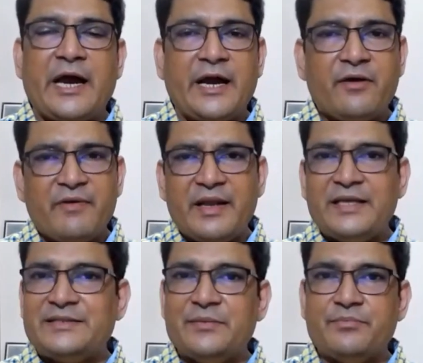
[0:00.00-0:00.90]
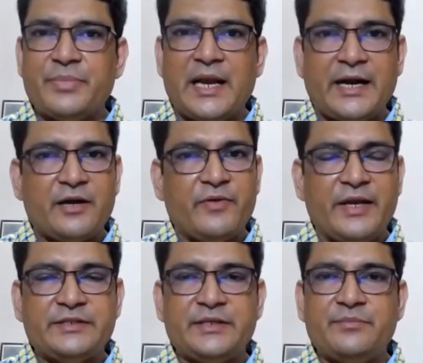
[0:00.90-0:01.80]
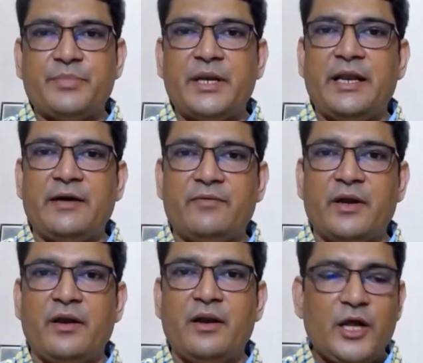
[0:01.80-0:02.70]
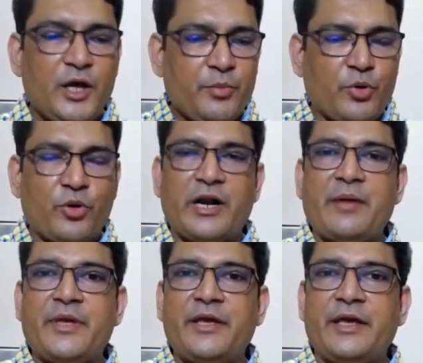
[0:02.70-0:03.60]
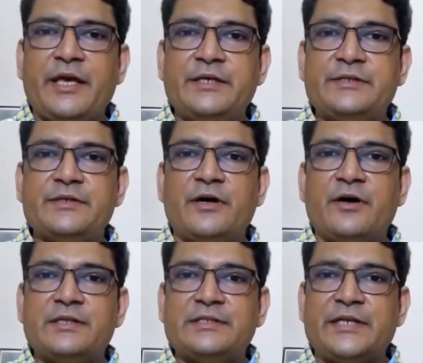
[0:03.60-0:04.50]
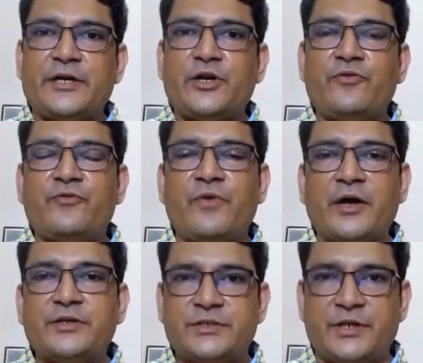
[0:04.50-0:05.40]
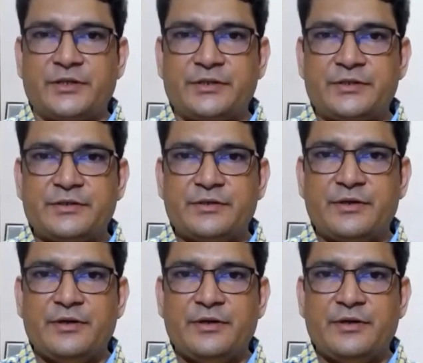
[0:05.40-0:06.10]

And at a very simple level, programming is a set of functions,